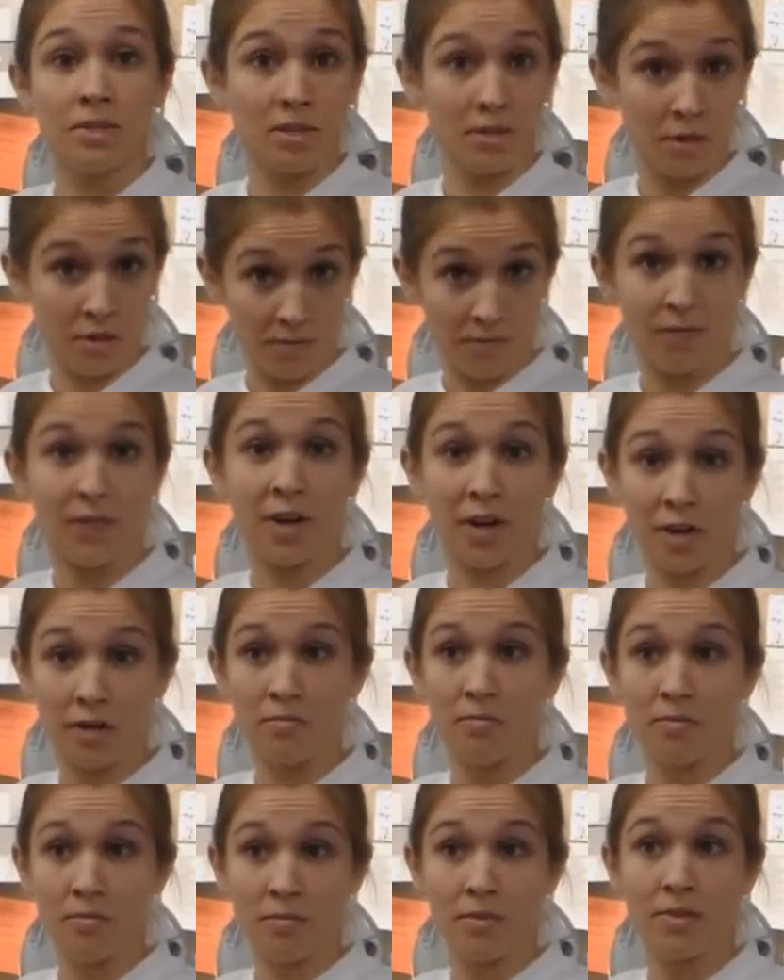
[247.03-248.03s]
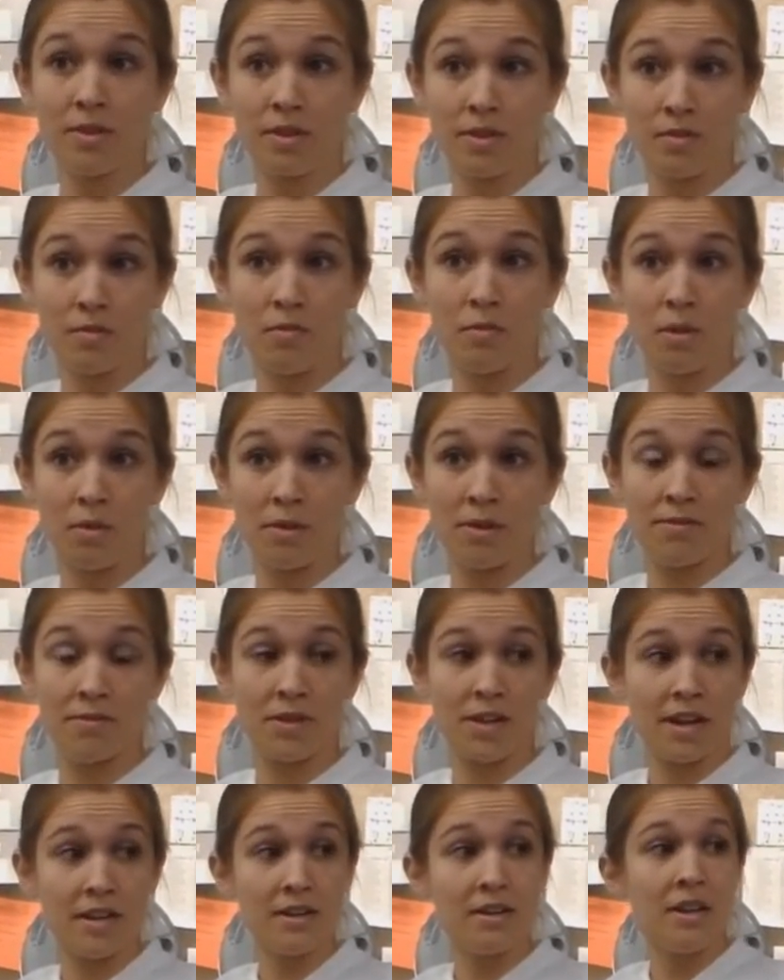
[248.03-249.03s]
to confirm what
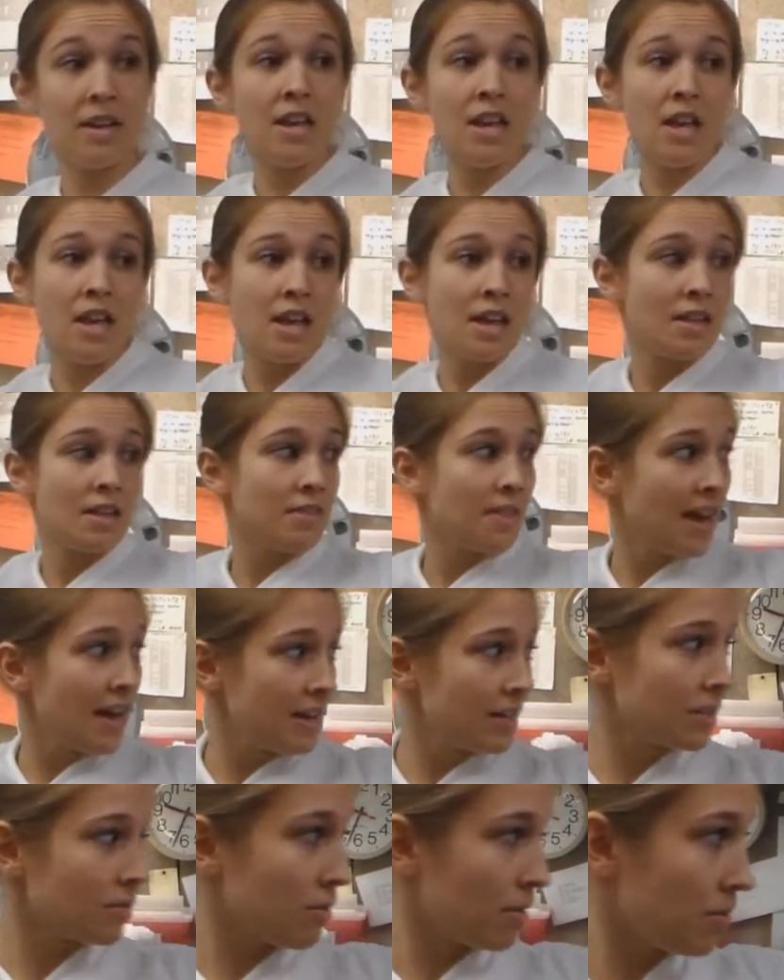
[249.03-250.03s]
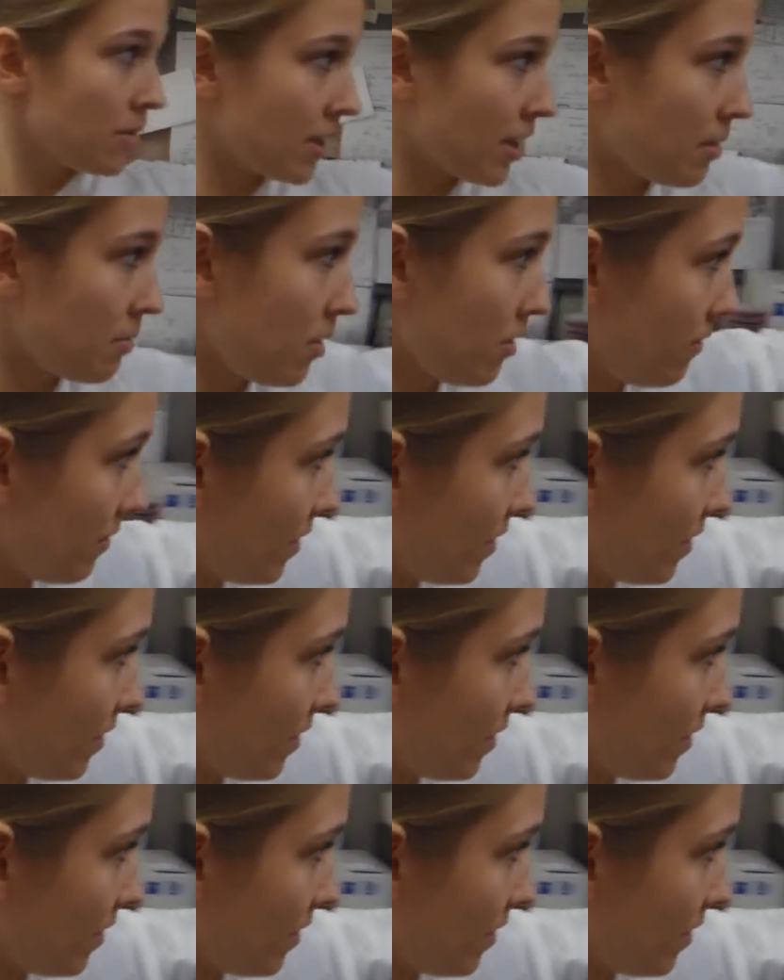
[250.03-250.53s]
we've done. And that is where we come